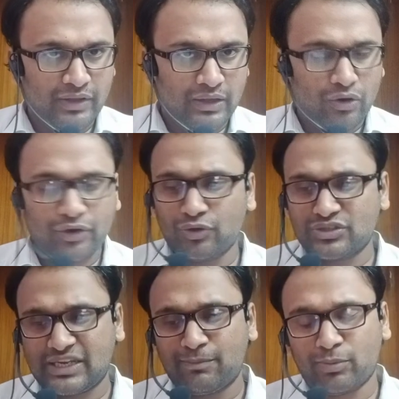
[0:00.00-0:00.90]
or you
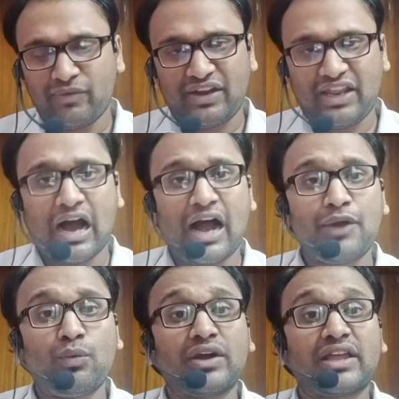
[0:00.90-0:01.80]
seem to be very
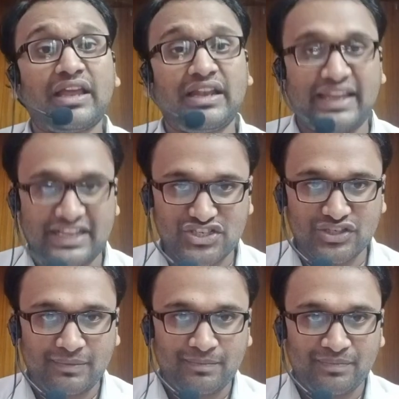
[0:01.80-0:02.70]
hardworking in
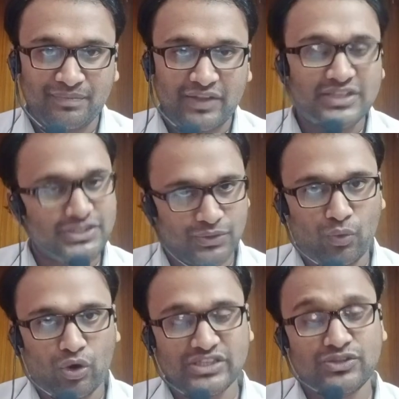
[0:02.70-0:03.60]
nature, and so
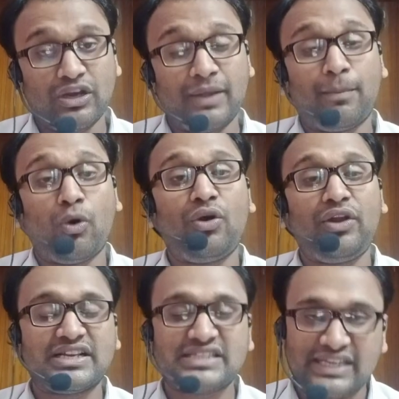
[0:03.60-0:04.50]
on. So
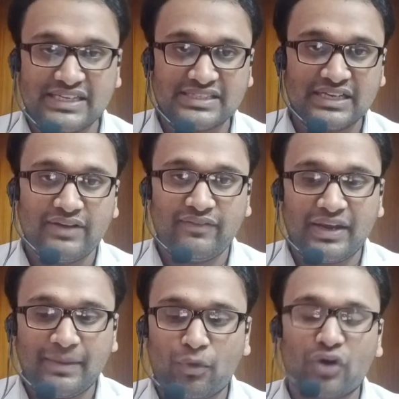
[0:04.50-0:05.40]
laborious is
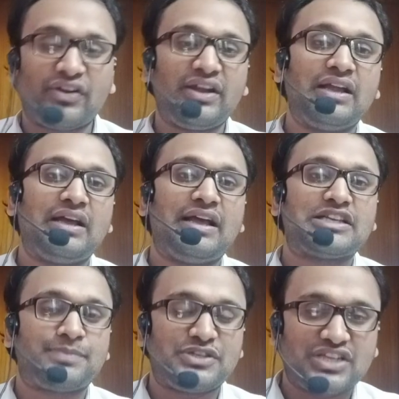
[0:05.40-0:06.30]
very important,
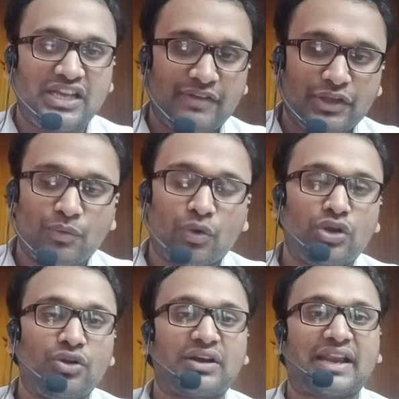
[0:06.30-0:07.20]
especially when you
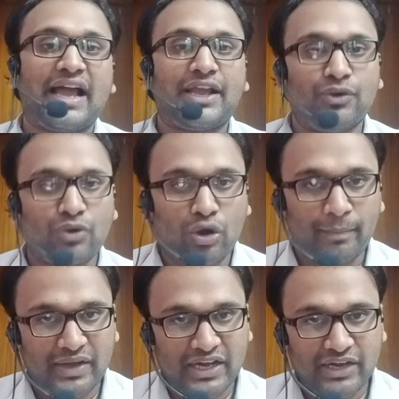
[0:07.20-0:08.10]
want to crack your
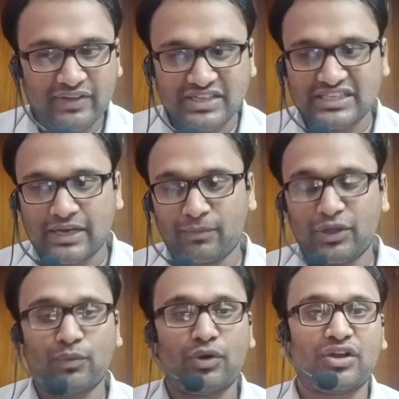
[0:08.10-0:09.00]
competitive exam, when
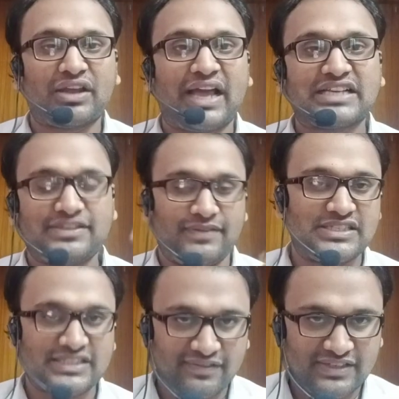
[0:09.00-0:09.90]
you want to crack civil
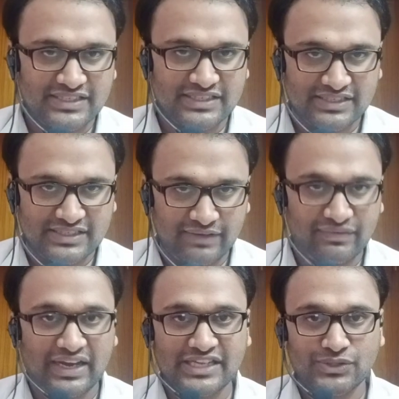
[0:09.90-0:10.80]
services, if
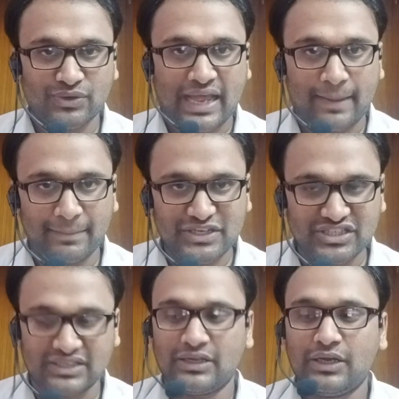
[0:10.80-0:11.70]
that is your
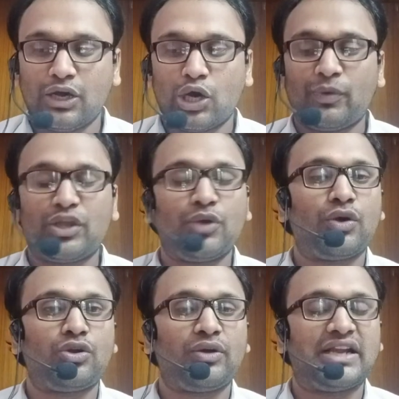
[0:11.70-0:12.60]
ambition, or when you
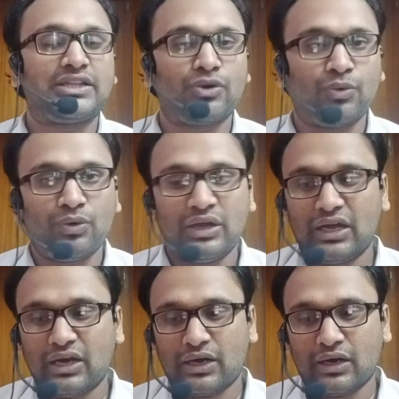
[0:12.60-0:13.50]
want to get through
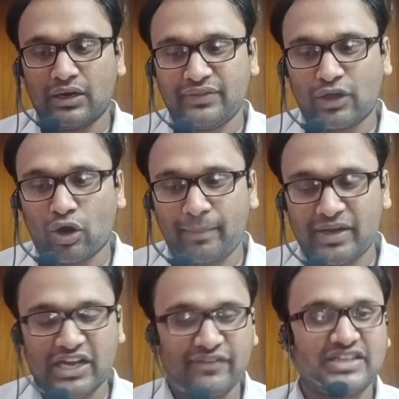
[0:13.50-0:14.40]
the
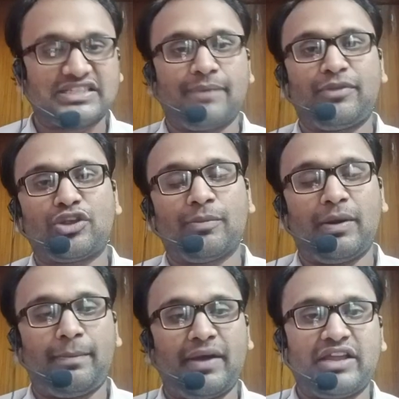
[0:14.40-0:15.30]
competitive exam that you're
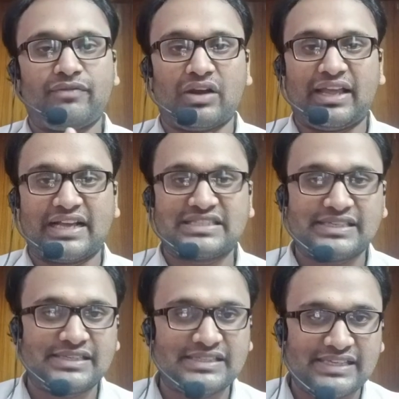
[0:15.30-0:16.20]
preparing for, like
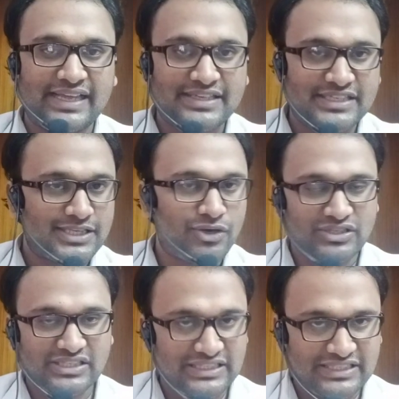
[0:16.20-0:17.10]
SSC, CHSL, or
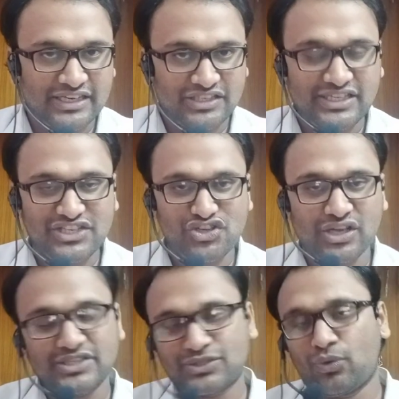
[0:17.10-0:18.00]

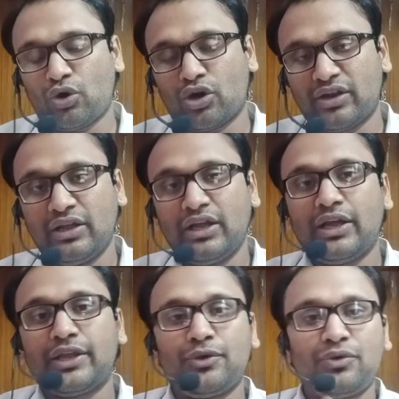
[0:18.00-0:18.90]
CGL, and so on.
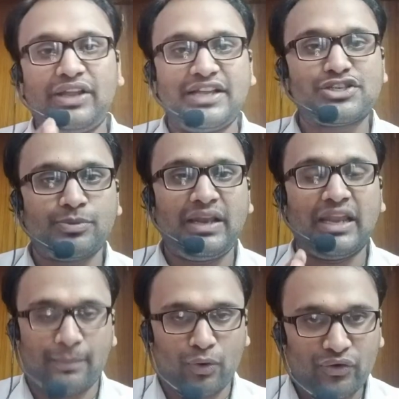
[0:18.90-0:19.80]
You need to be
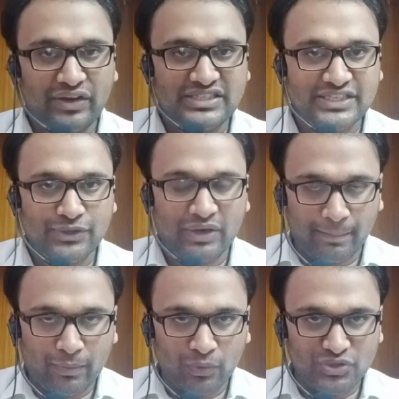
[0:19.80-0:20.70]
laborious in your
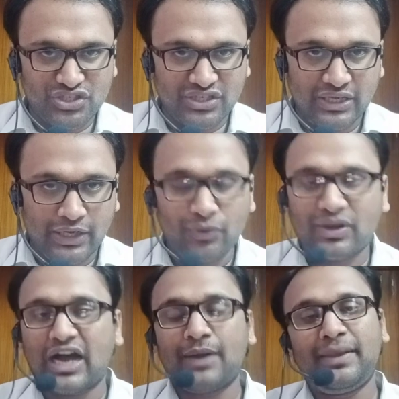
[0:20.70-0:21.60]
approach. You
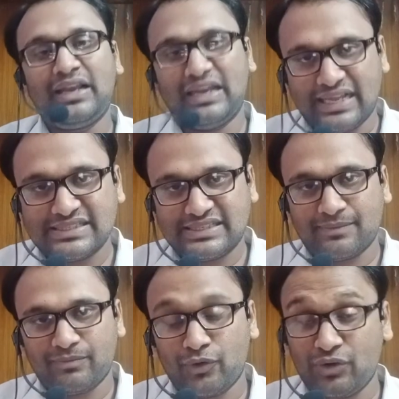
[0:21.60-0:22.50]
can't be
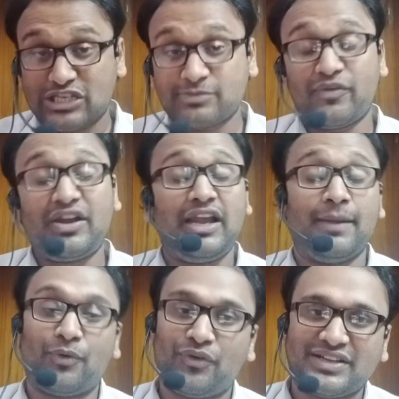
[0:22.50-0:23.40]
lazy. You need to be very
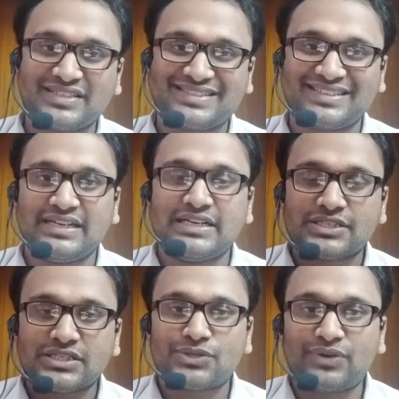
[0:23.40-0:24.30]
laborious.
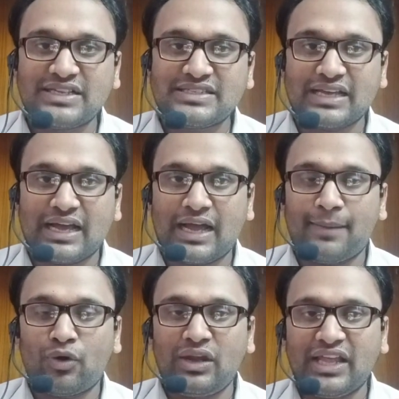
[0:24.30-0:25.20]
So students,
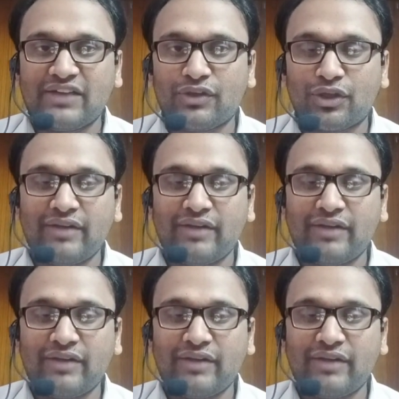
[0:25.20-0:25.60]
I'm only giving you a